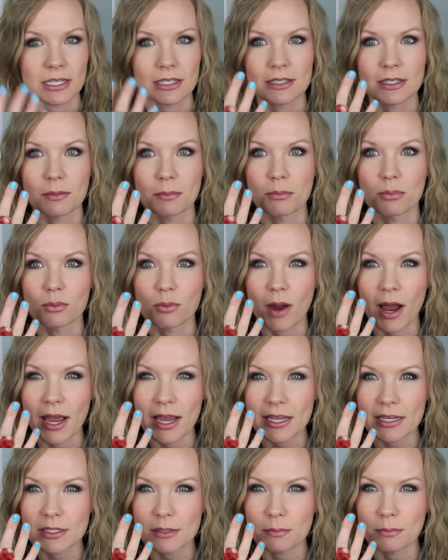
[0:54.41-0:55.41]
It's a
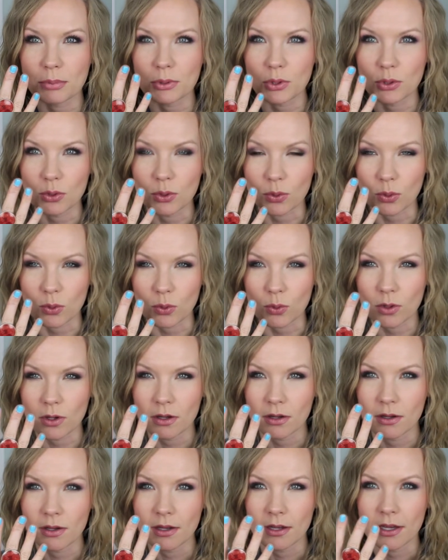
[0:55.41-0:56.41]
bright blue
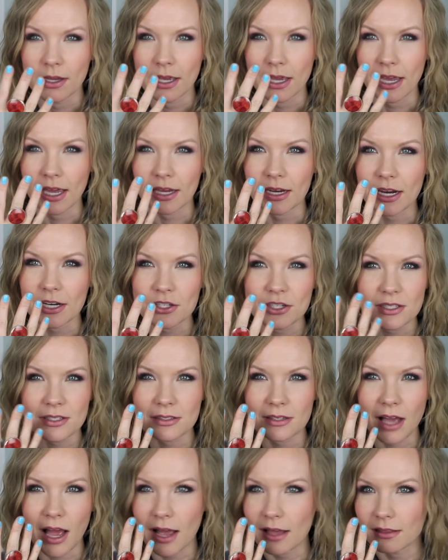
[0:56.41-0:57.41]
and I
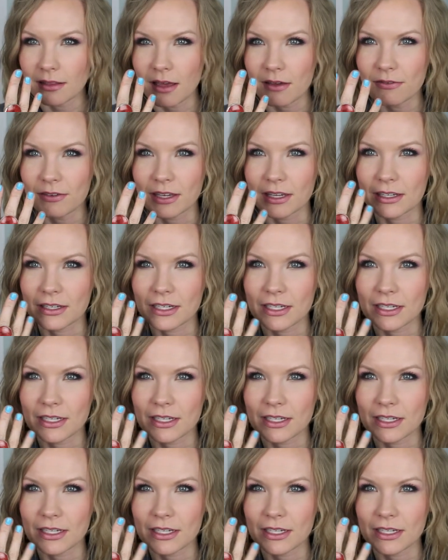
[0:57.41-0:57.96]
just, I love it.